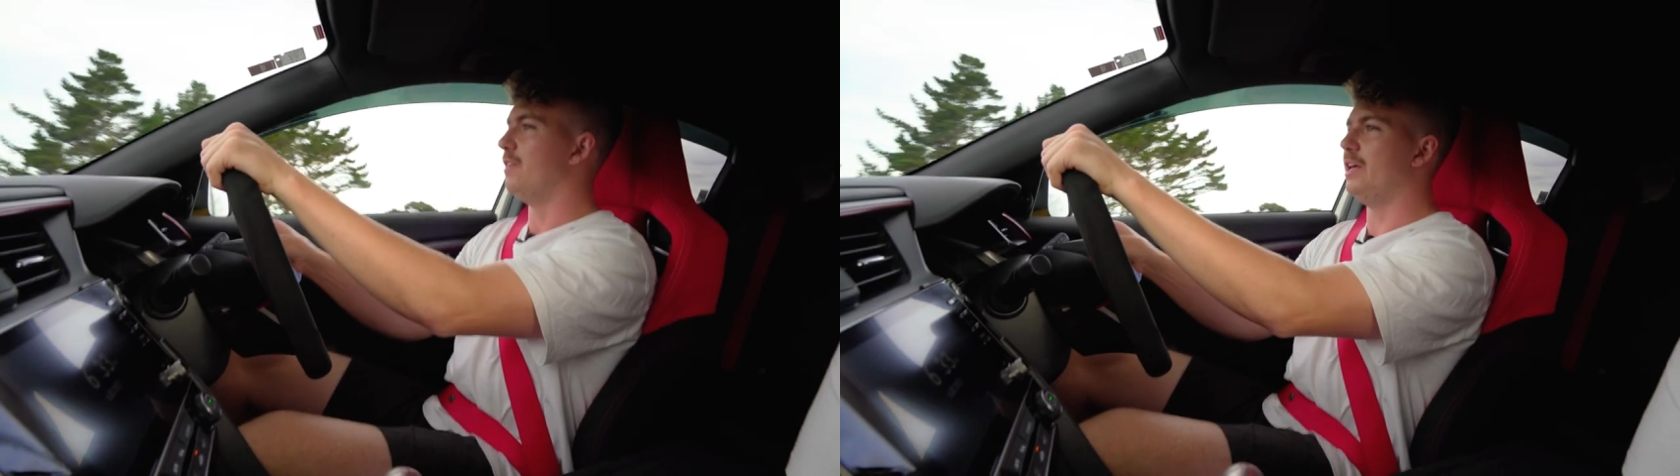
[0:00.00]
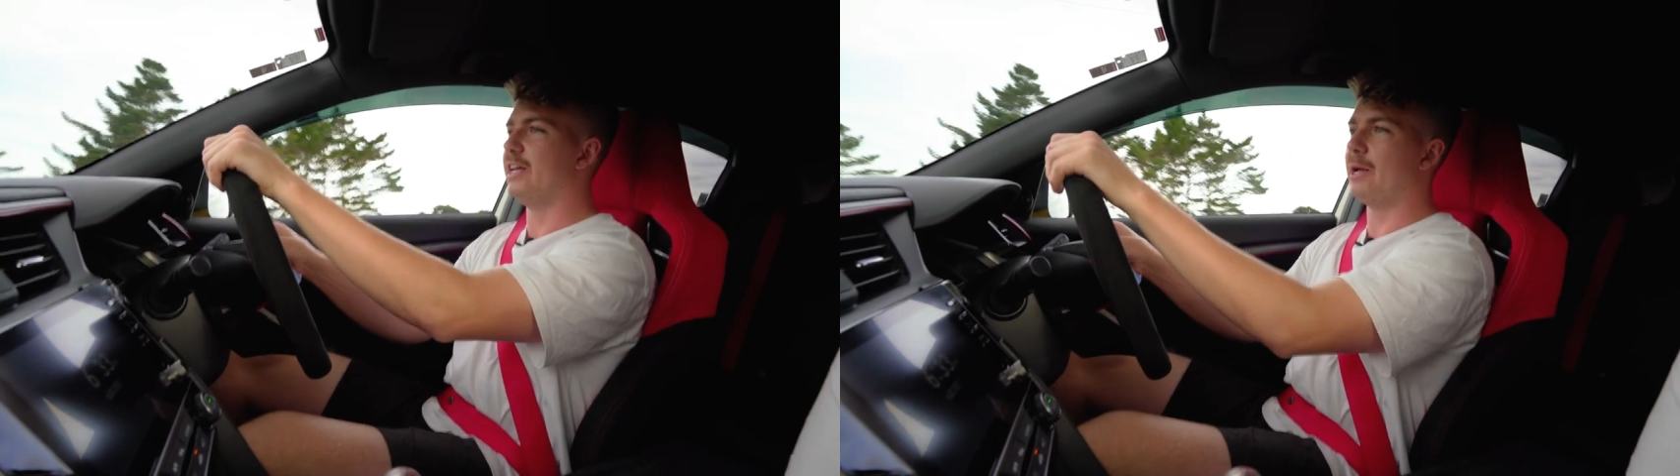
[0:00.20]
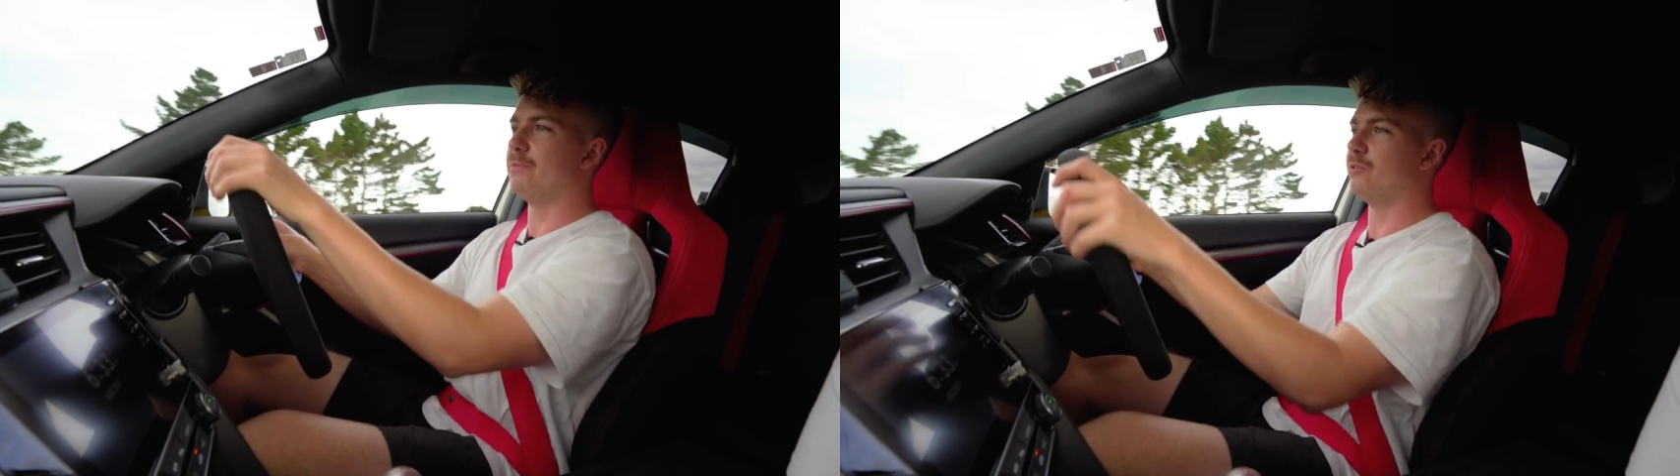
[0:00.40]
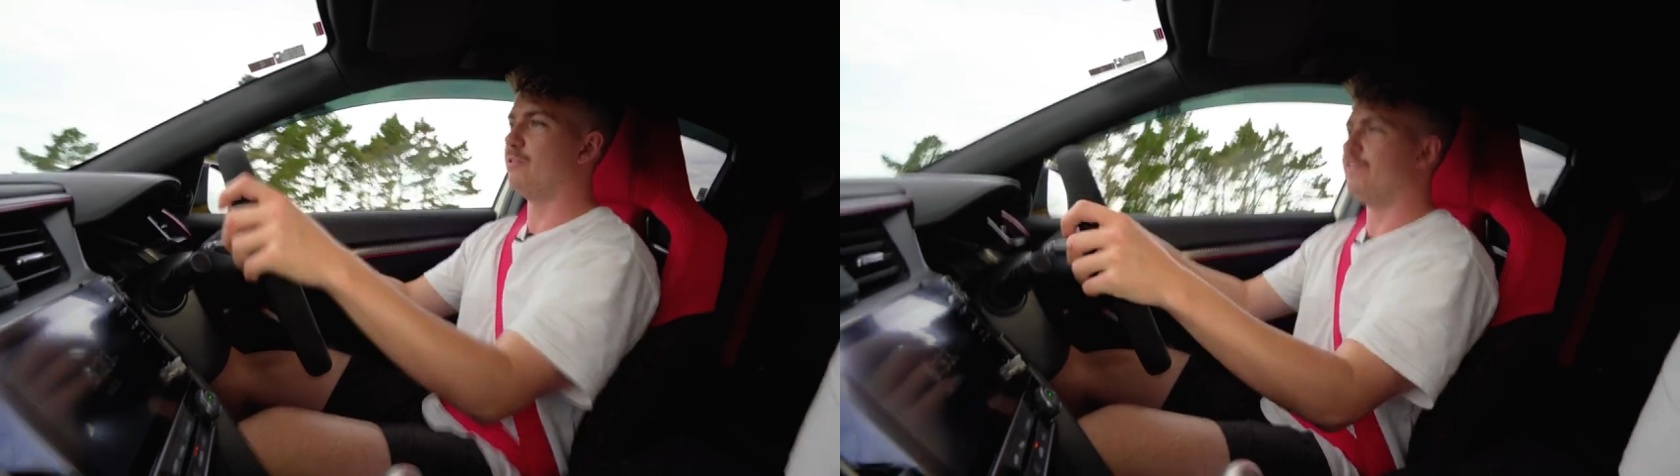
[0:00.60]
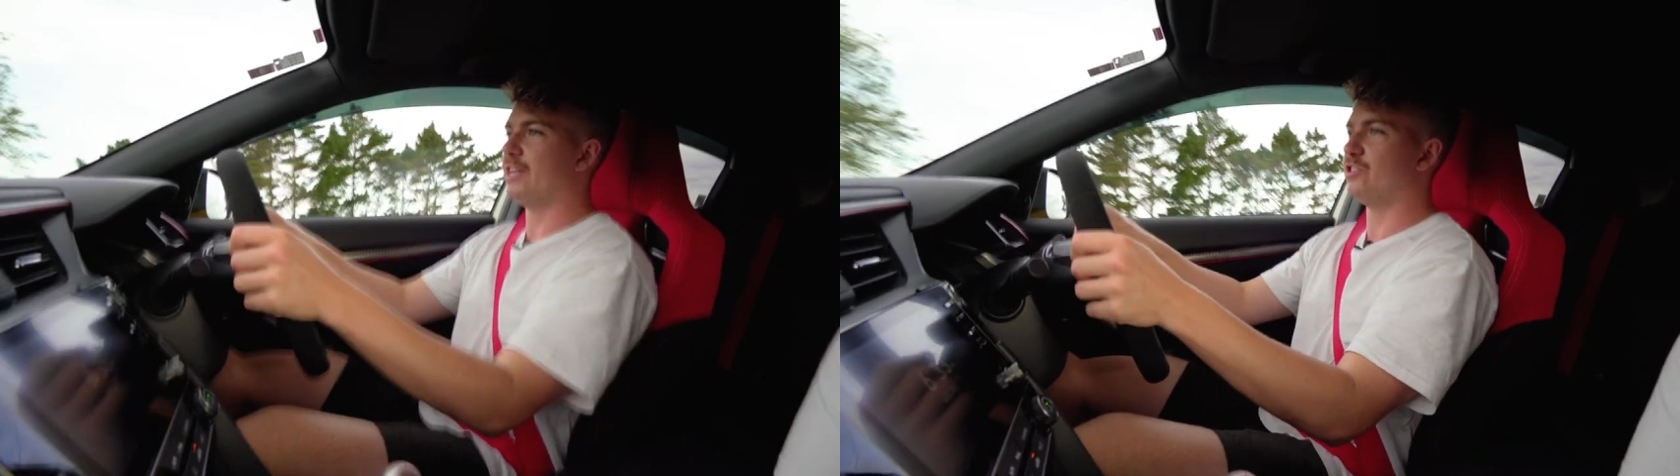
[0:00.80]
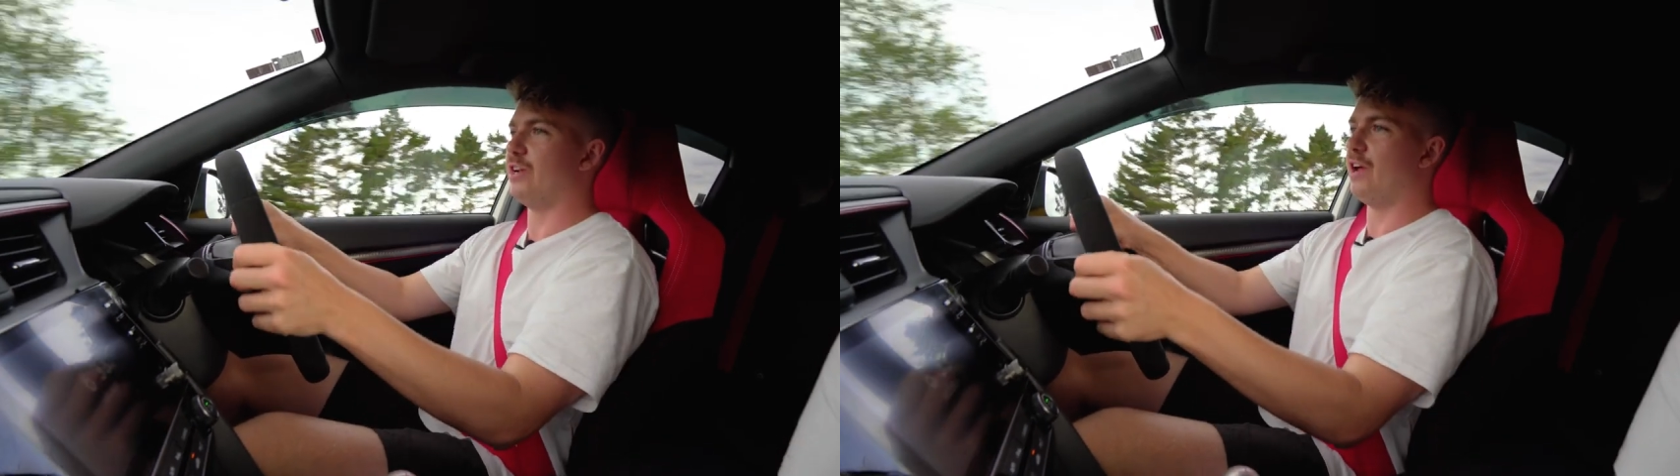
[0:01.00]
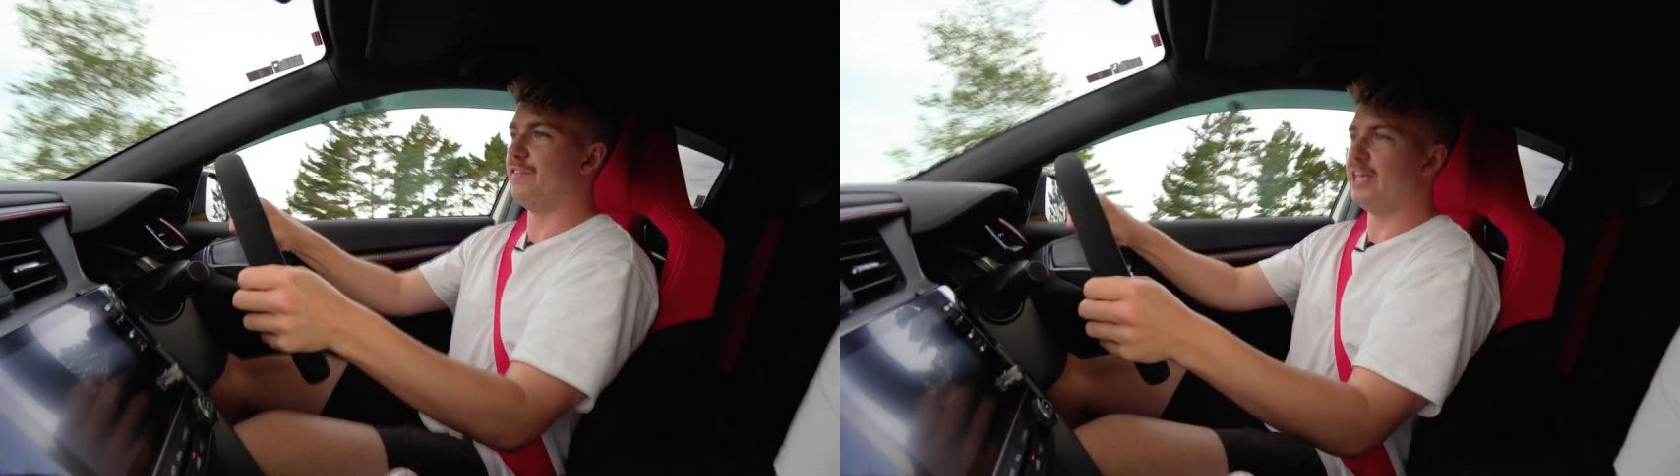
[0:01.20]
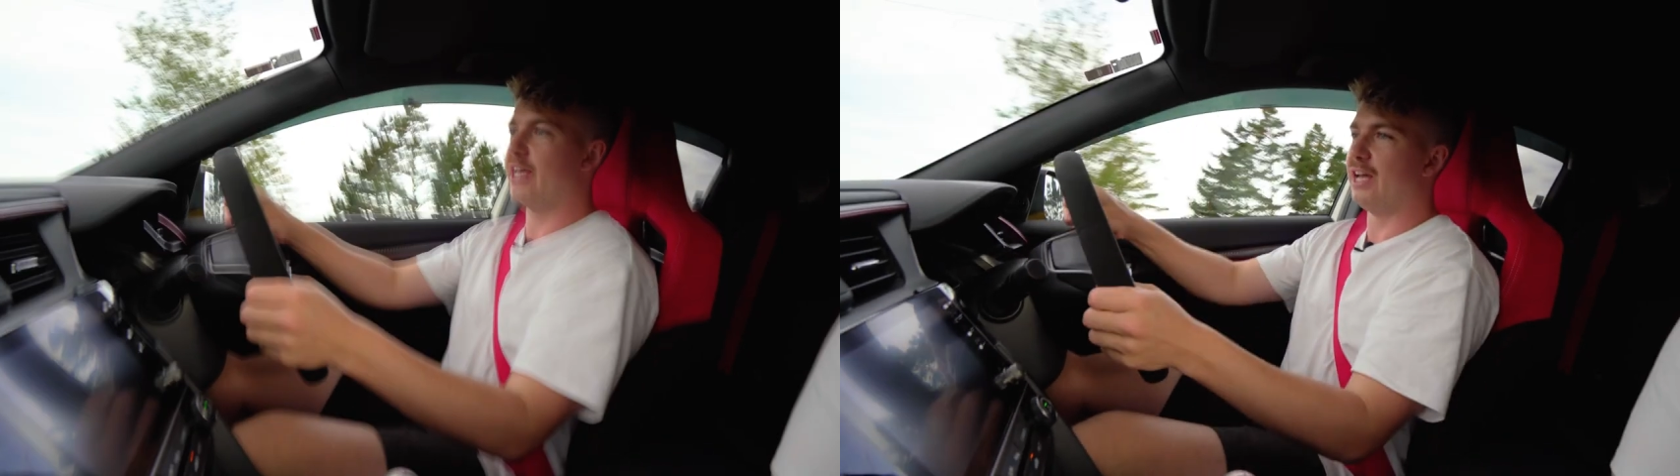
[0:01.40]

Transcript: than it comes from the factory on the